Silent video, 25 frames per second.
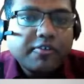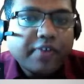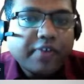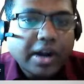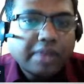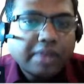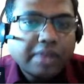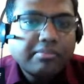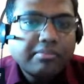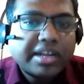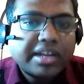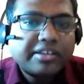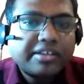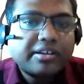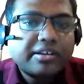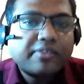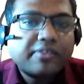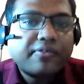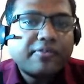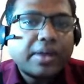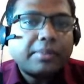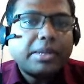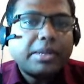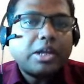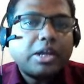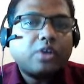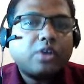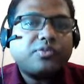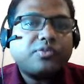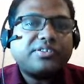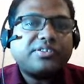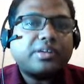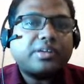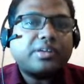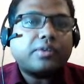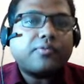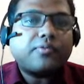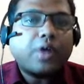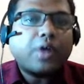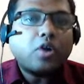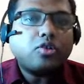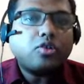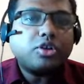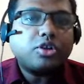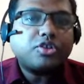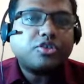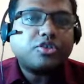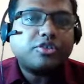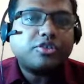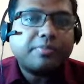fund manager, family officer,
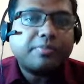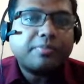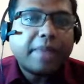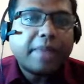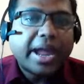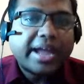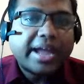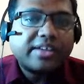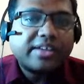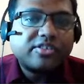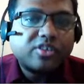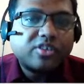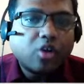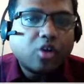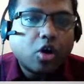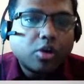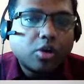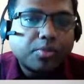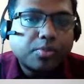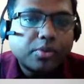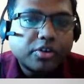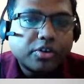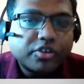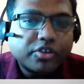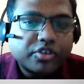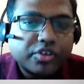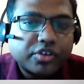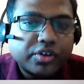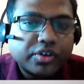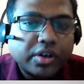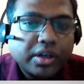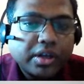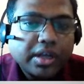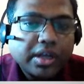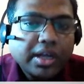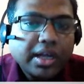foundations, banks, corporation,